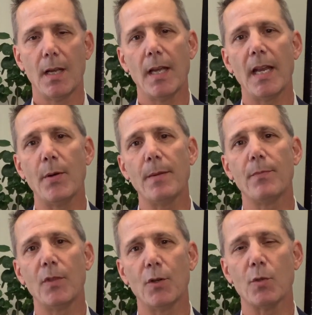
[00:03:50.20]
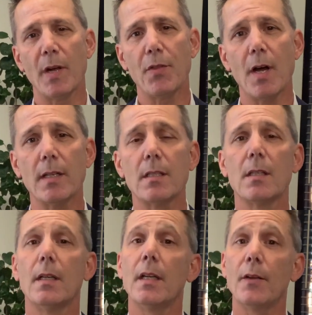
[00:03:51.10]
Anyway, those are my thoughts.
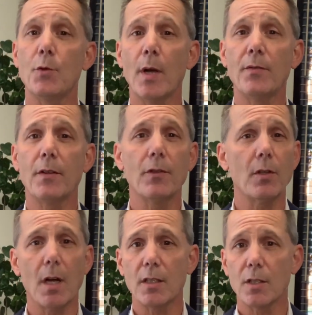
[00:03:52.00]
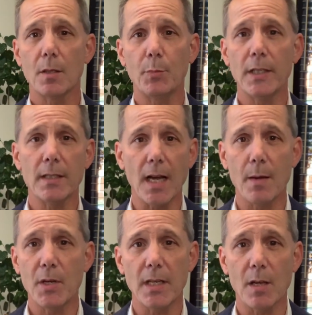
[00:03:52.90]
If you have different thoughts, please
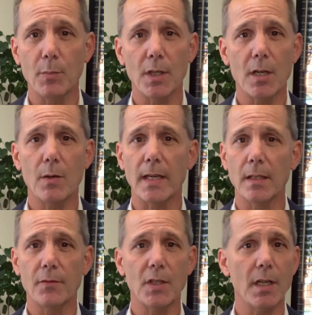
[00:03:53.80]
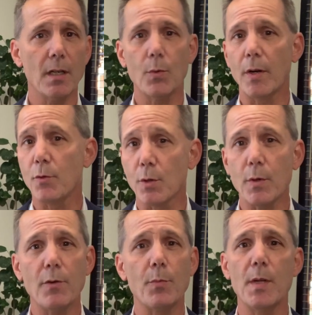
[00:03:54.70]
comment down below. I'd love to hear if you agree
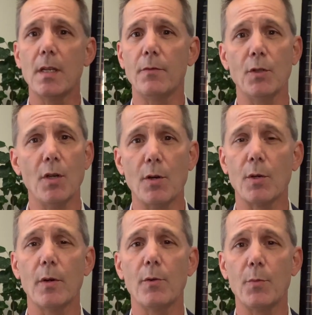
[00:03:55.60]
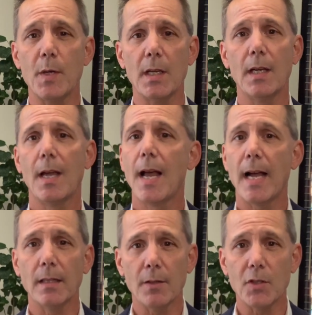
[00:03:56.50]
with me. If you don't agree with me,
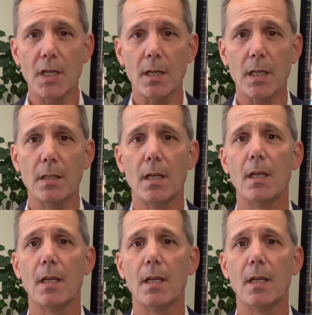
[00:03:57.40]
I'd love to hear it.